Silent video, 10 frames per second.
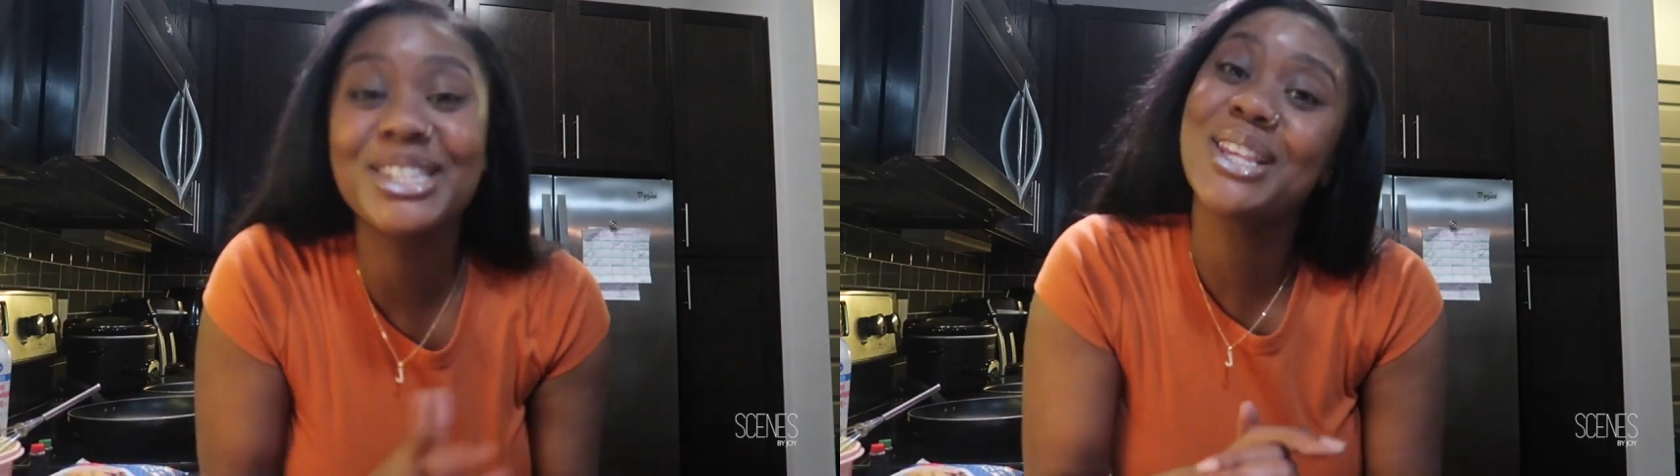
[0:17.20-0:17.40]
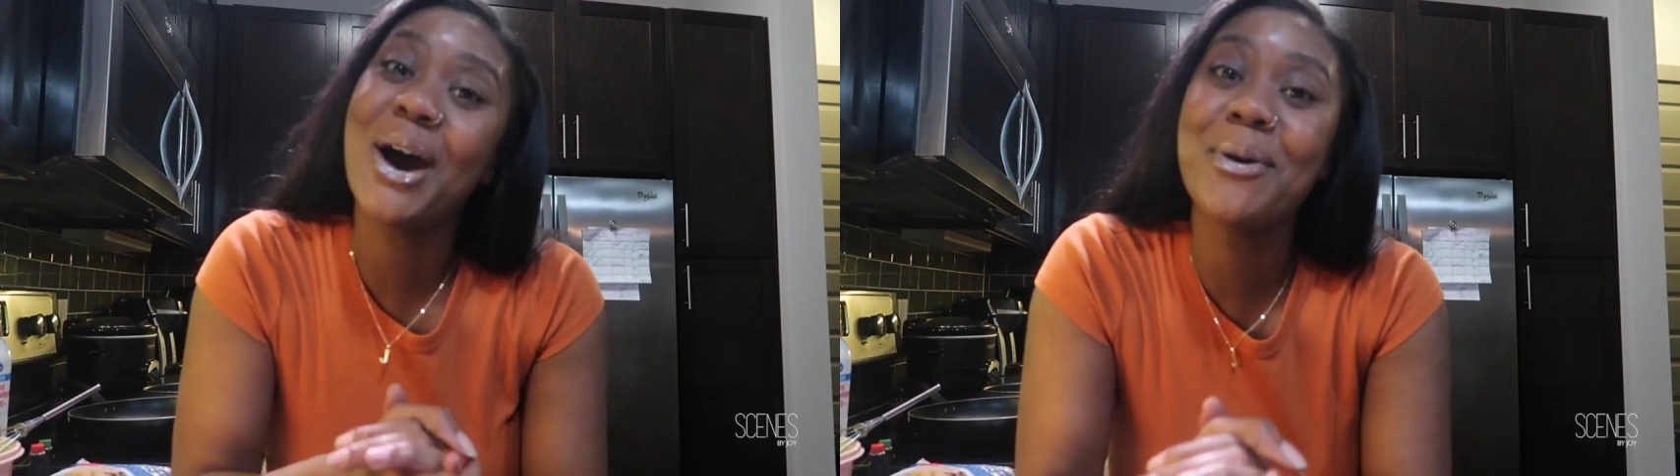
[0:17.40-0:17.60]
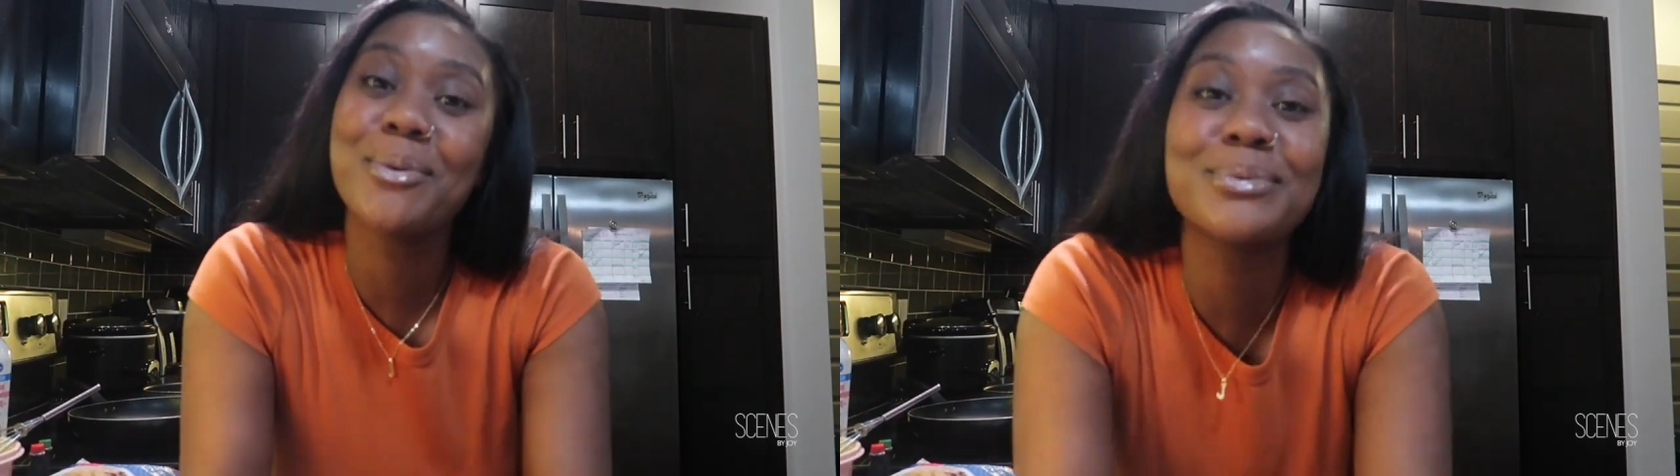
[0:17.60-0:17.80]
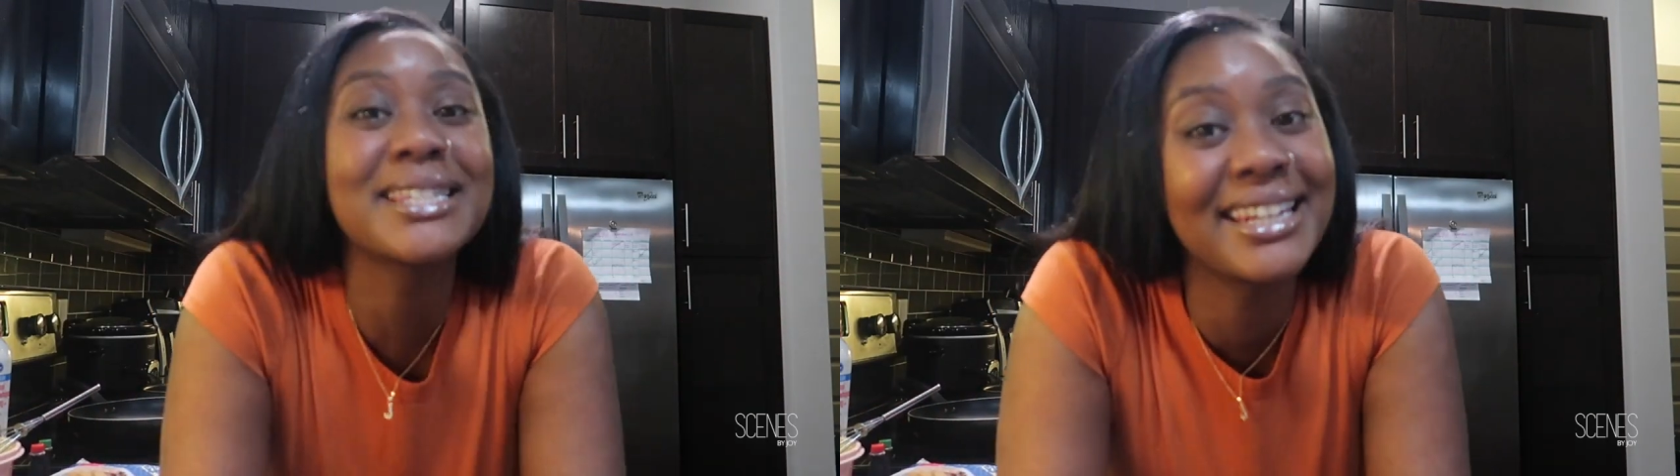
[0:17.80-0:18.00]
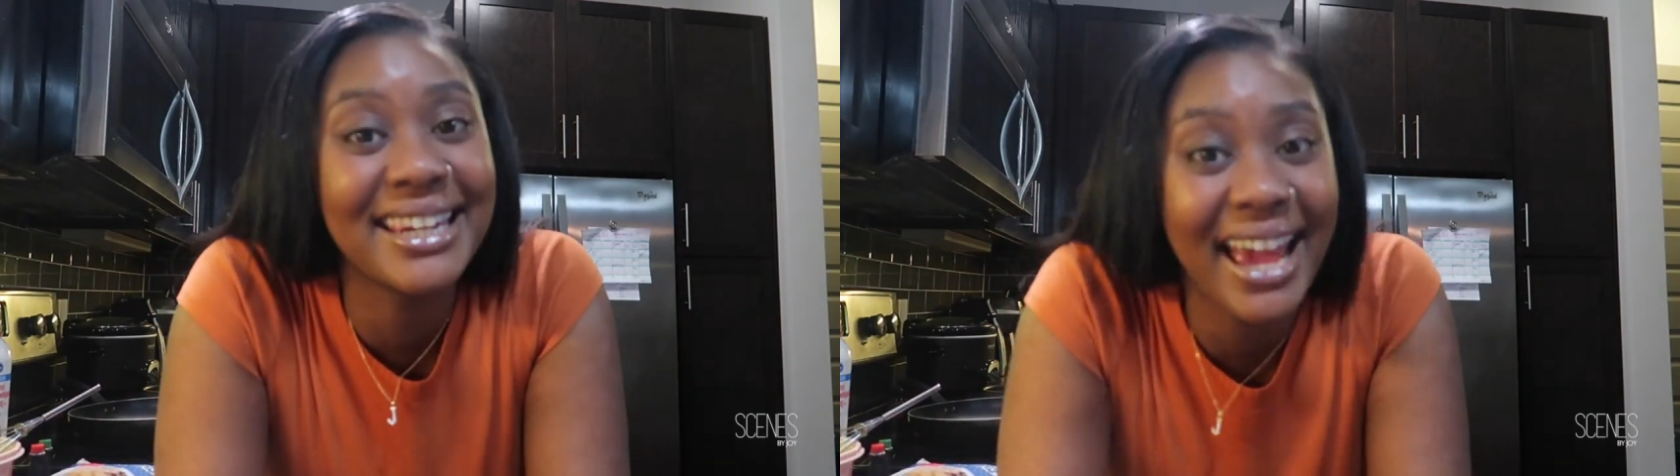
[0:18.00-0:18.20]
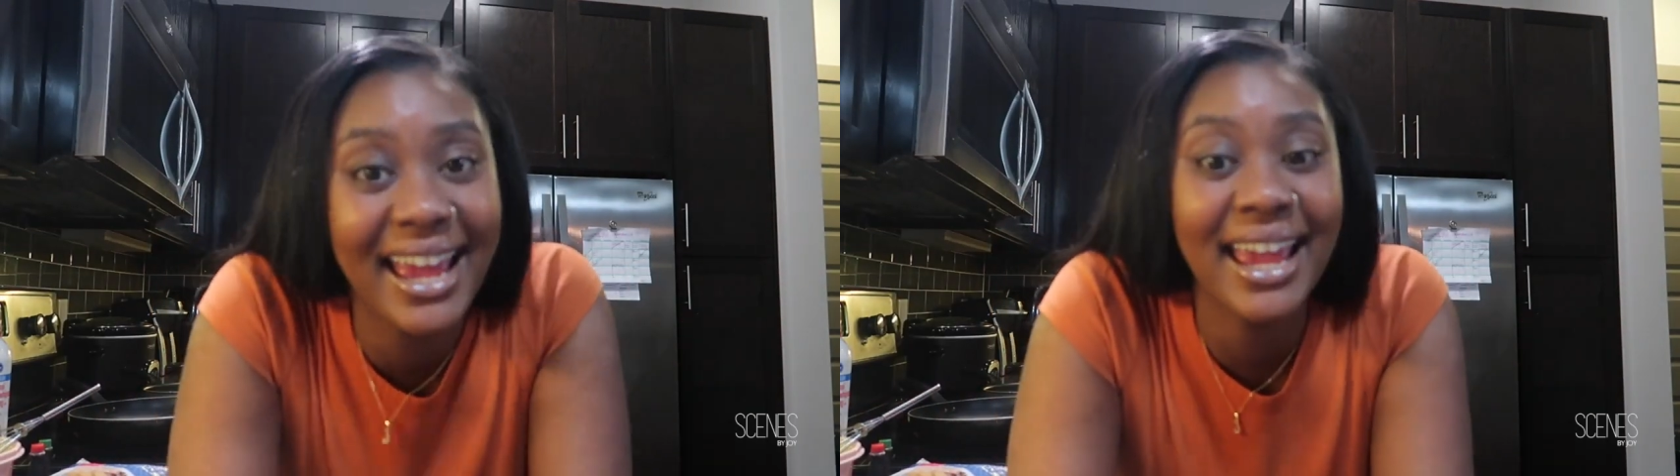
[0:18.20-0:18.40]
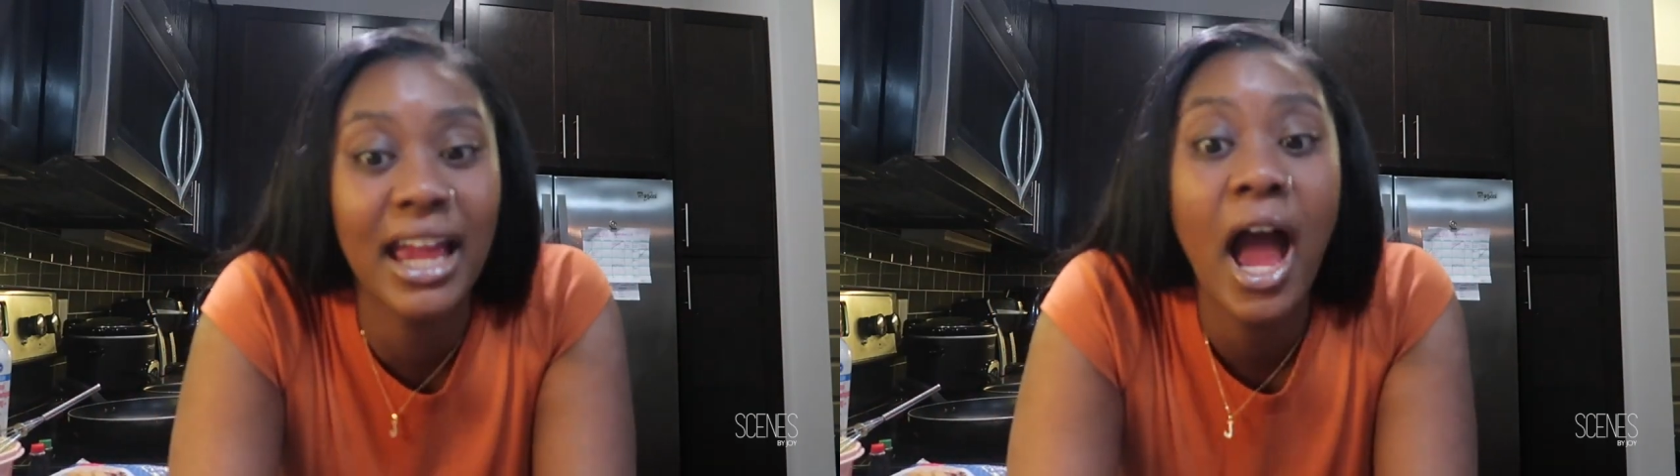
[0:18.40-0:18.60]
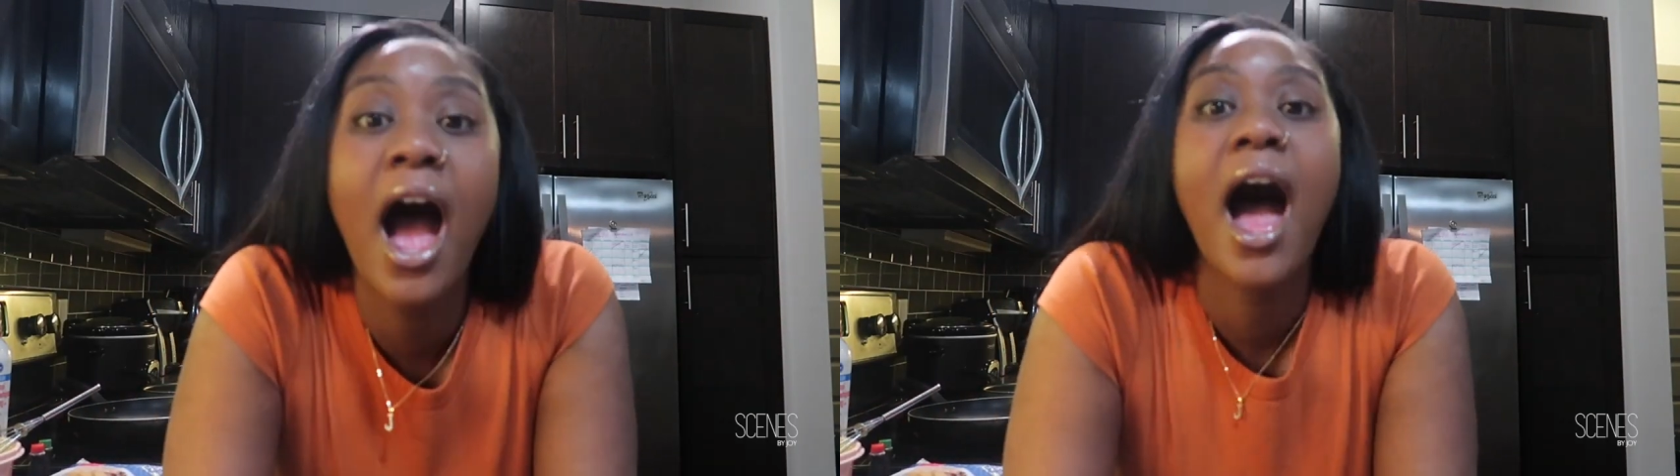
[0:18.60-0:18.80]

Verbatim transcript: So today,